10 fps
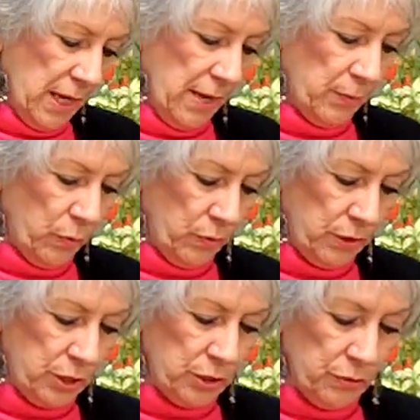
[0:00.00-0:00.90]
I'm
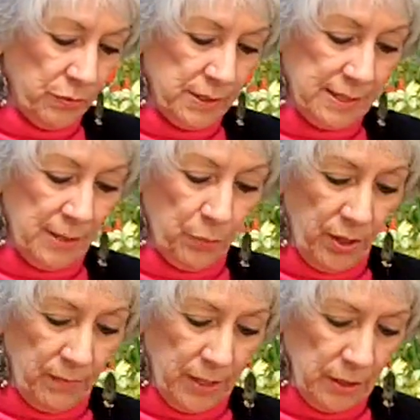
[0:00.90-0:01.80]
going to
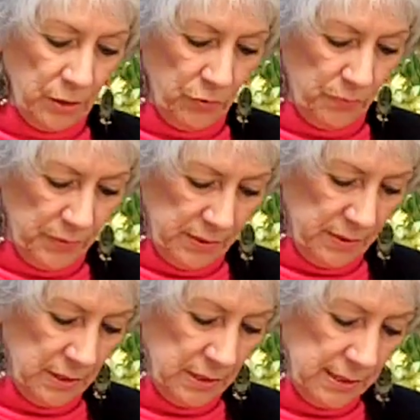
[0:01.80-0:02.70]
separate my loops,
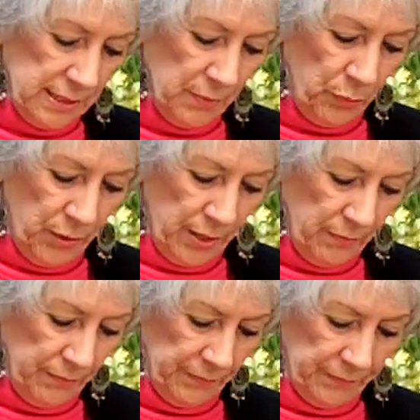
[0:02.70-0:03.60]
and to separate
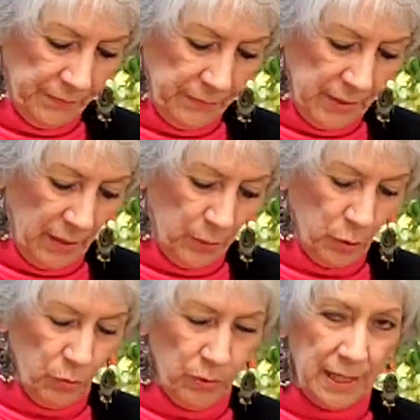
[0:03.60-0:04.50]
them, I
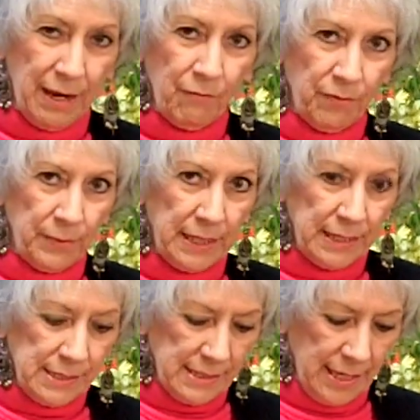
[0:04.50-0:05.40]
pull one out from the
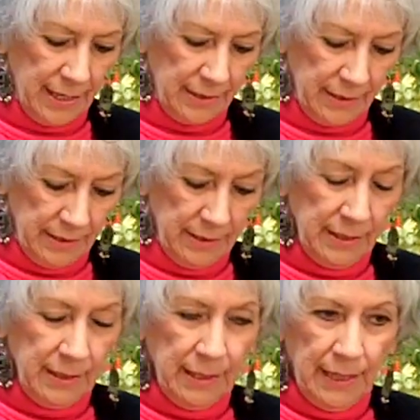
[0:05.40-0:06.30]
inside,
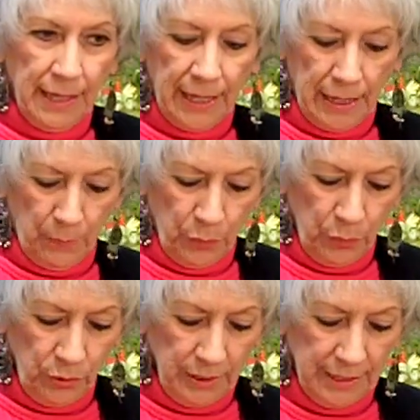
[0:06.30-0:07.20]
and I
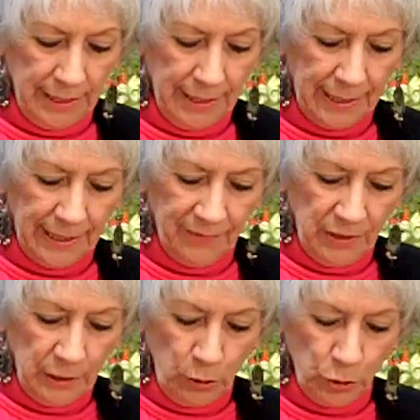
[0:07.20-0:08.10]
pull it and give
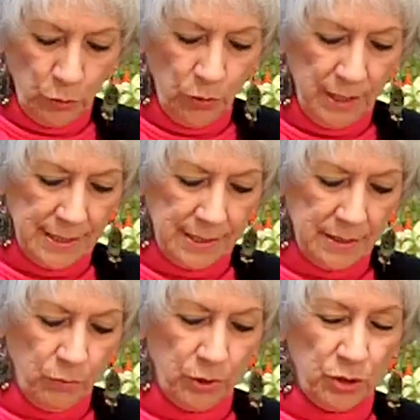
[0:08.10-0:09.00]
it a little
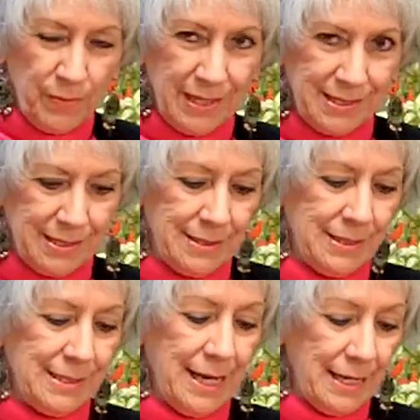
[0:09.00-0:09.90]
twist, which makes it
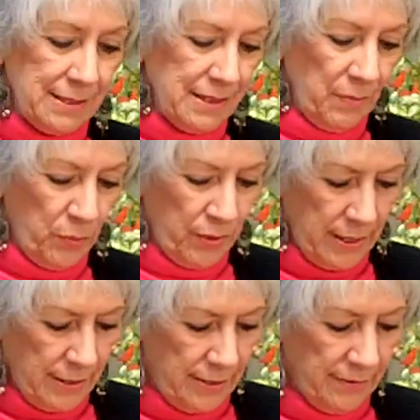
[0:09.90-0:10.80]
stay
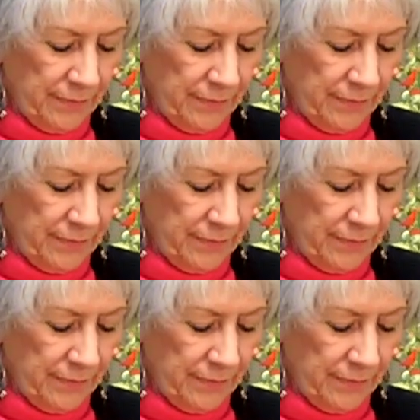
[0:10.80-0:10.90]
separated.